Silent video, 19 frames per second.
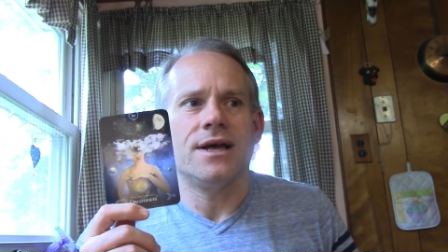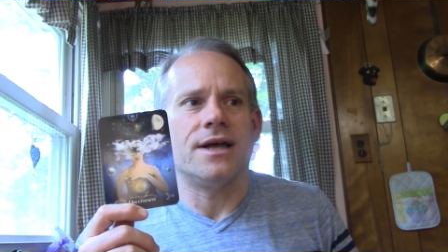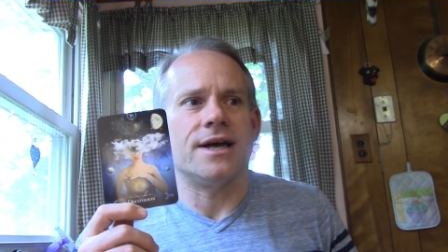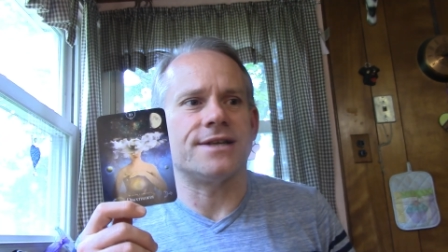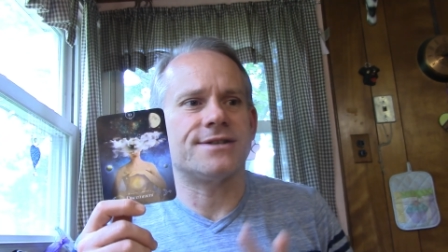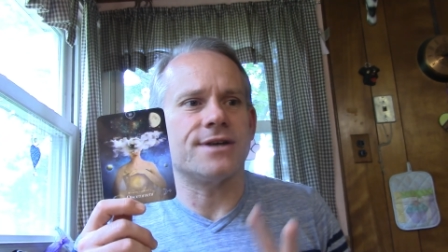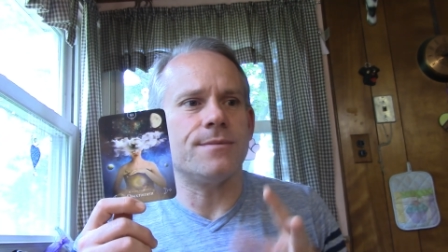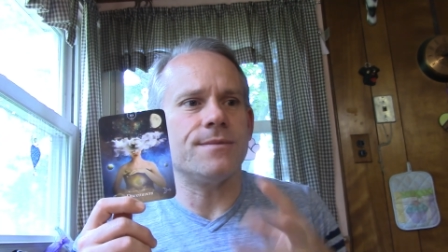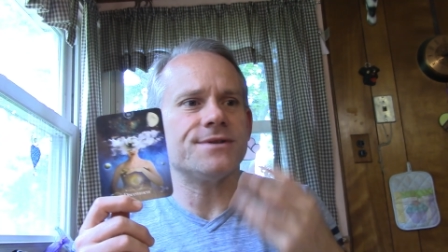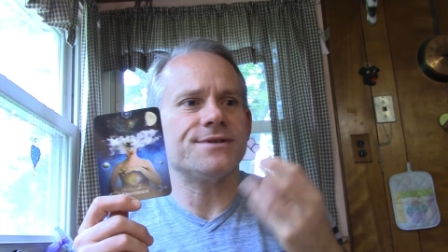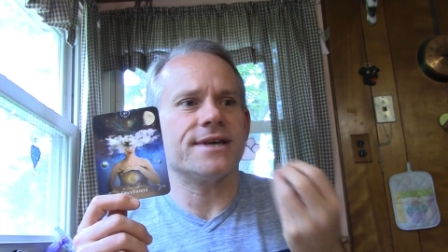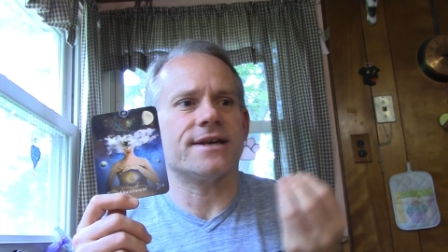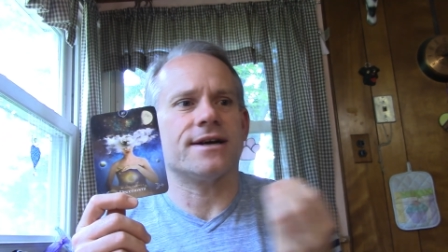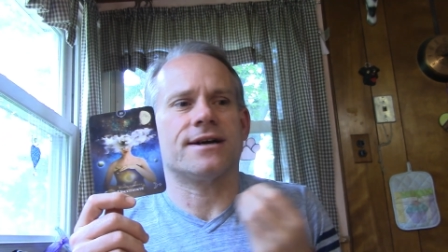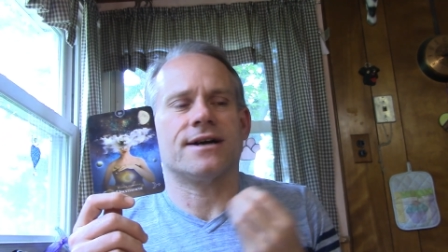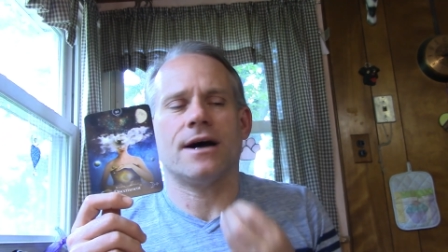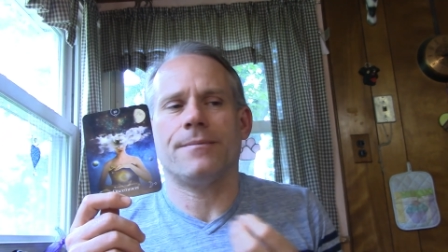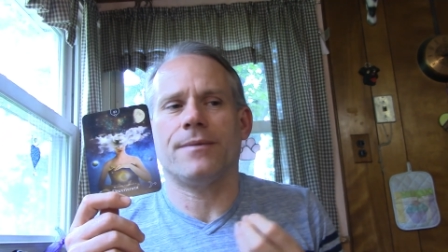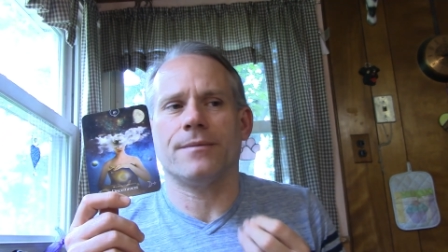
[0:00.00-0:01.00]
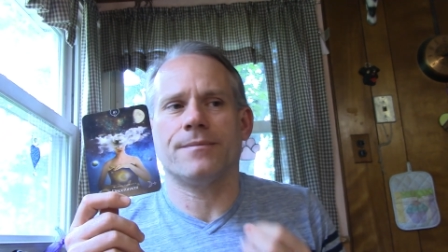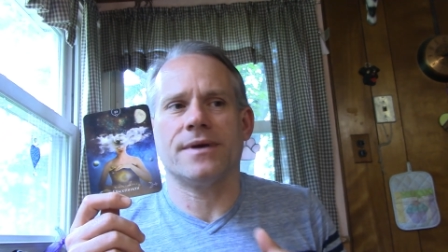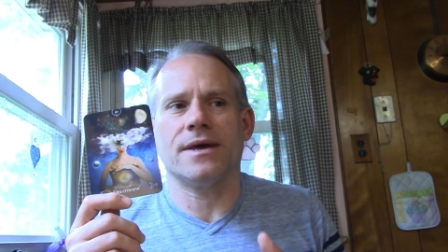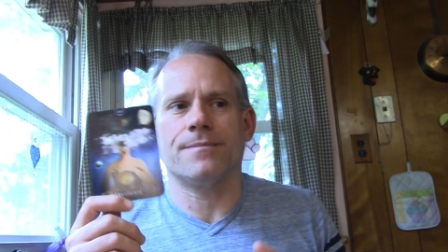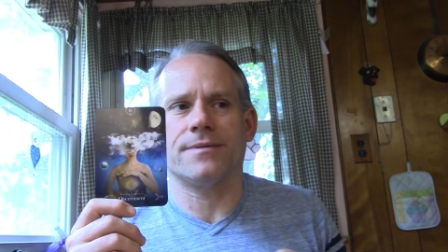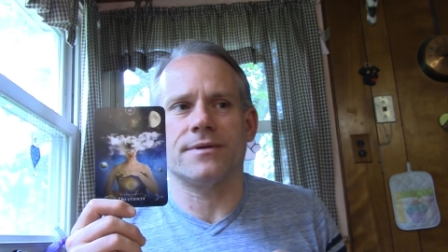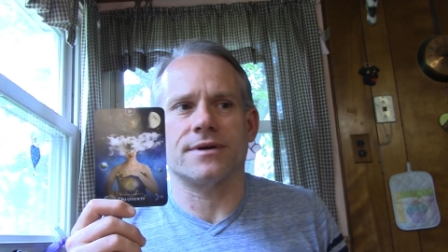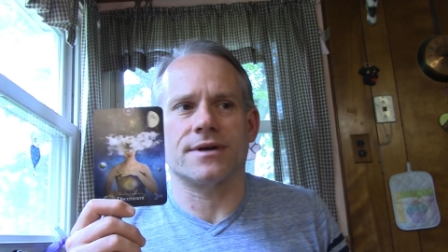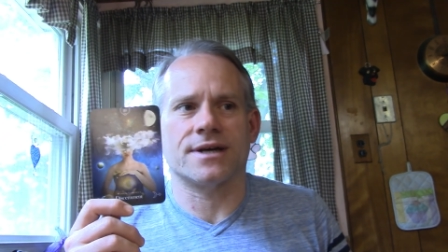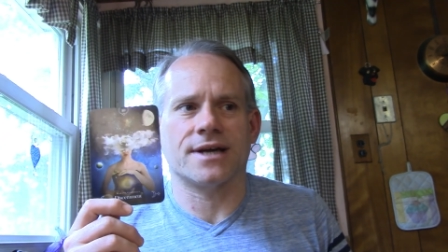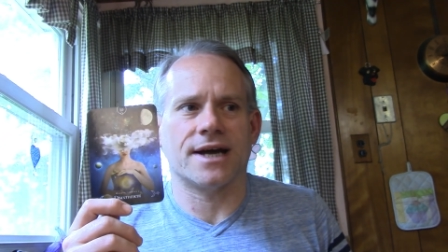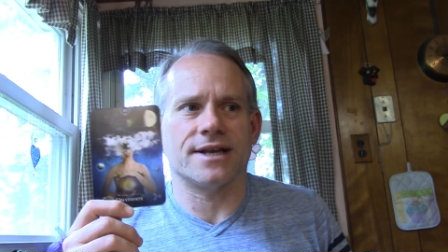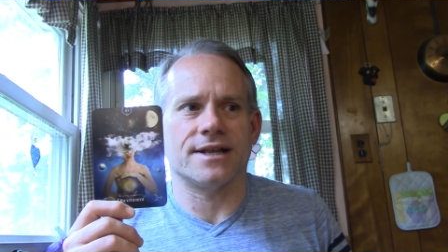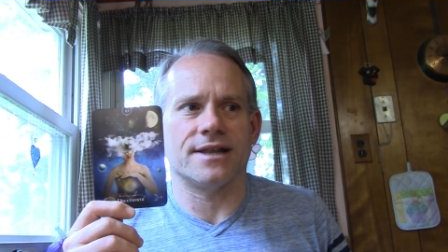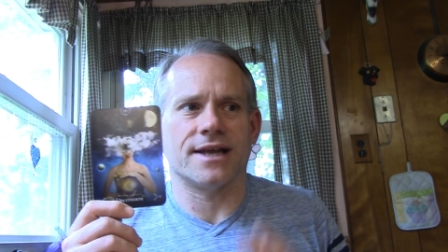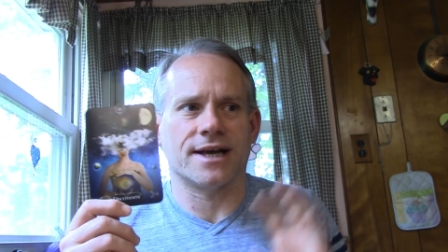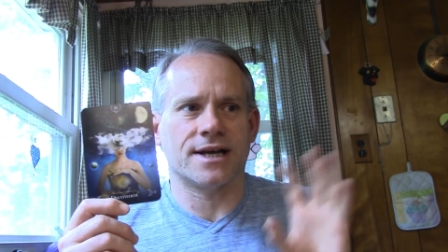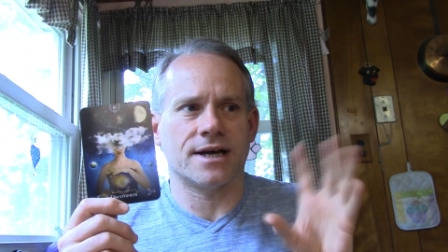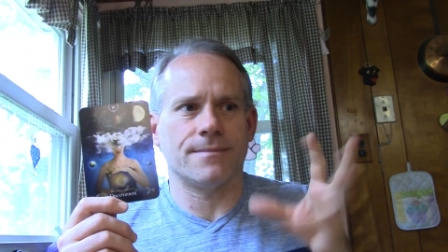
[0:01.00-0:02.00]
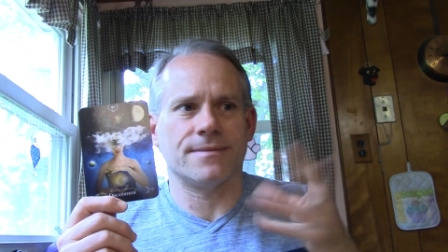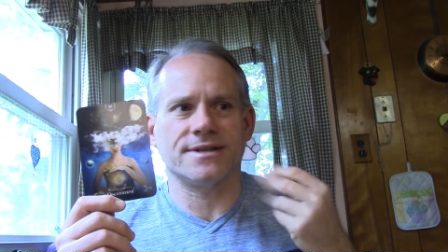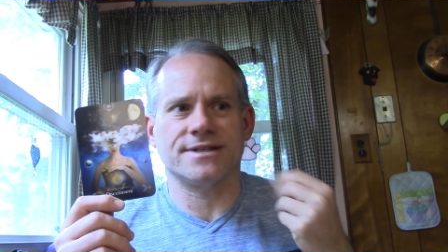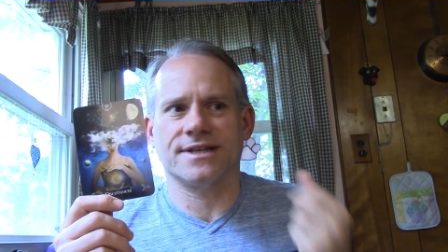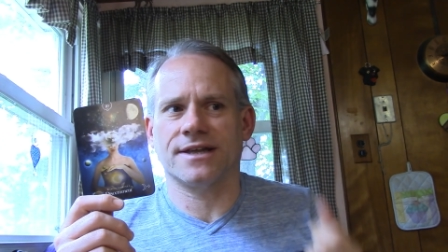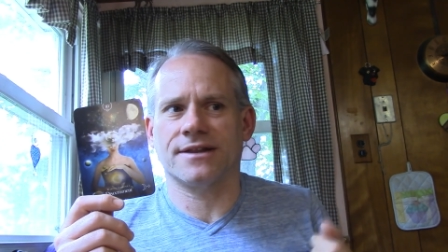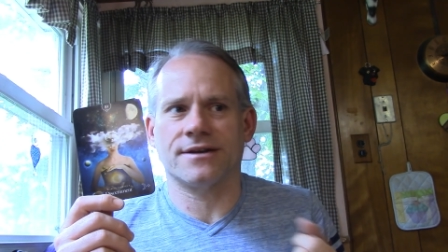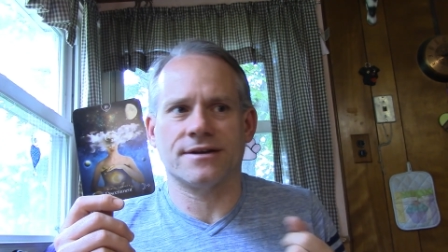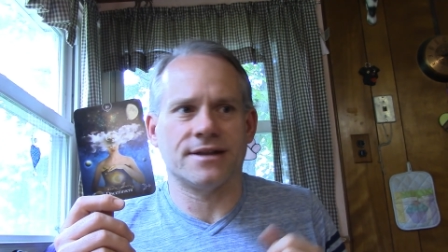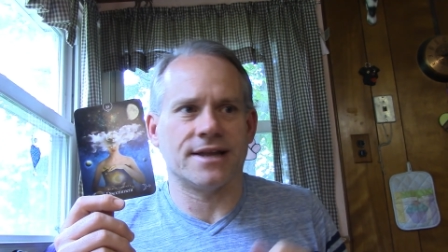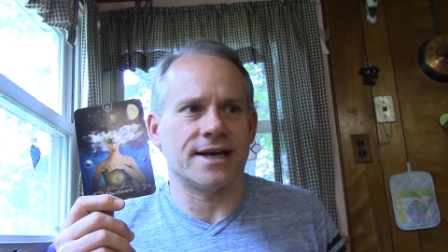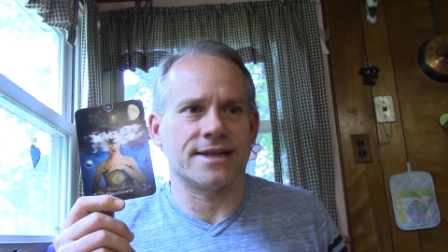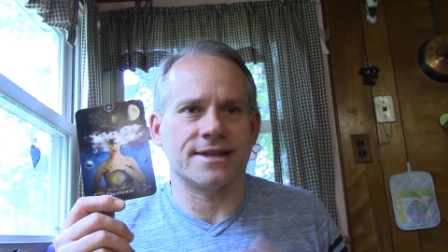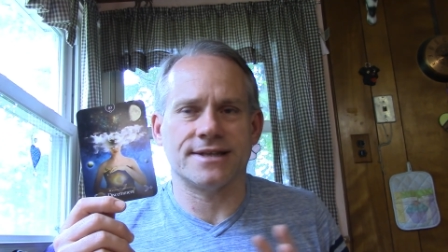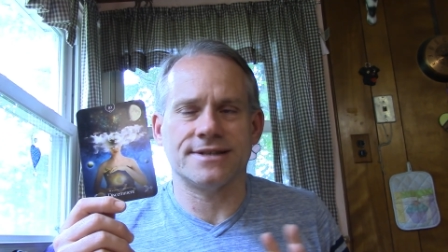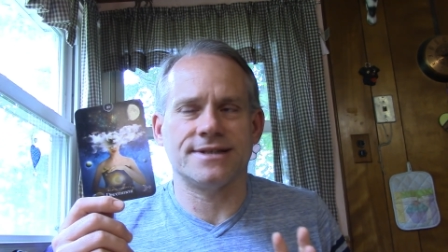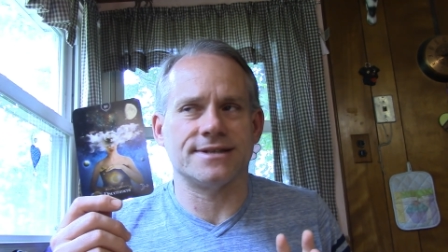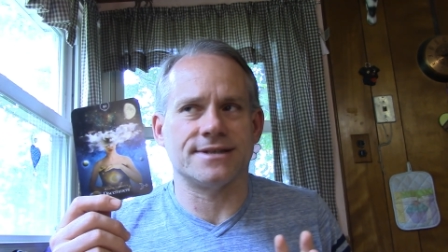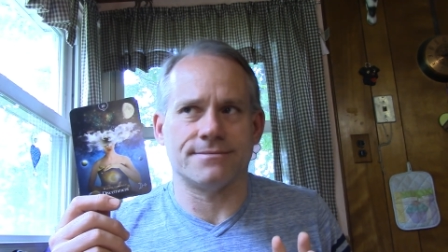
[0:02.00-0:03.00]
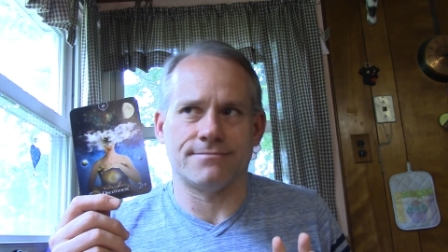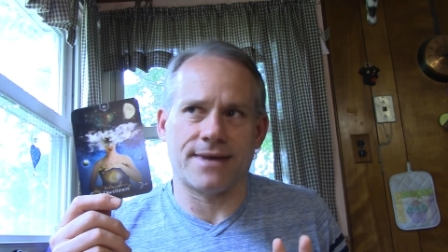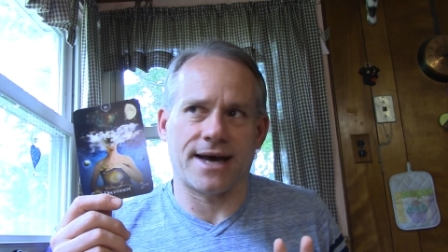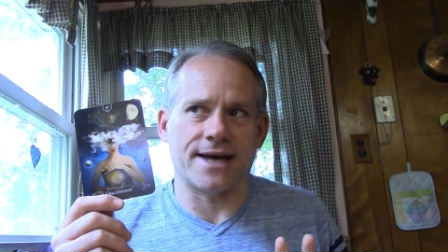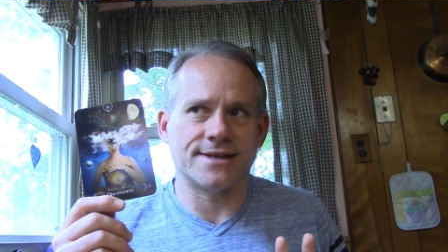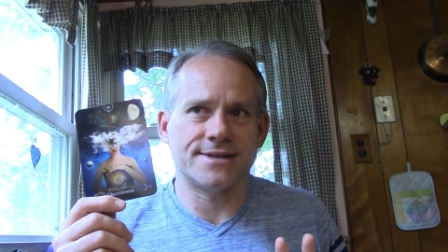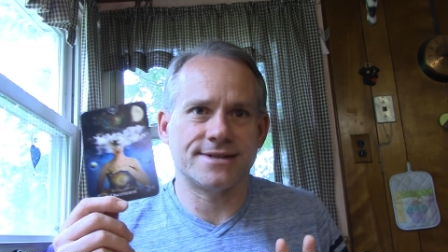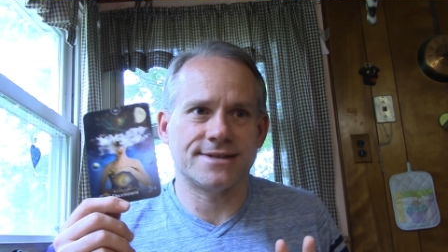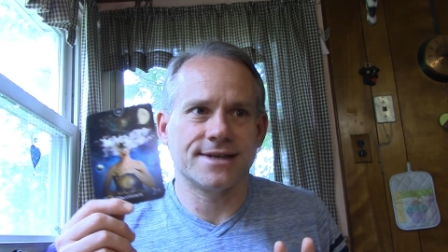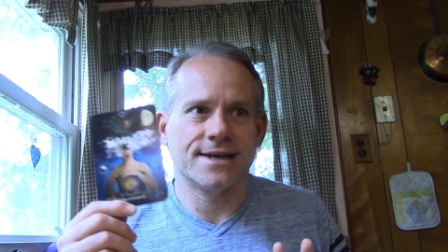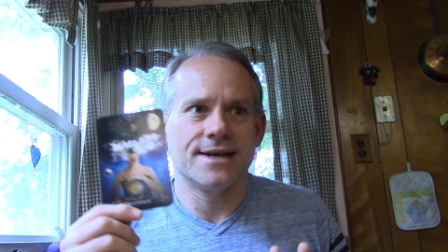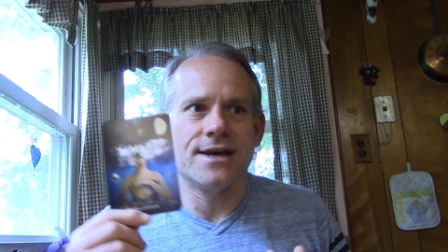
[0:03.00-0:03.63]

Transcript: it's almost like a couple people are kind of like coming together like this is a mess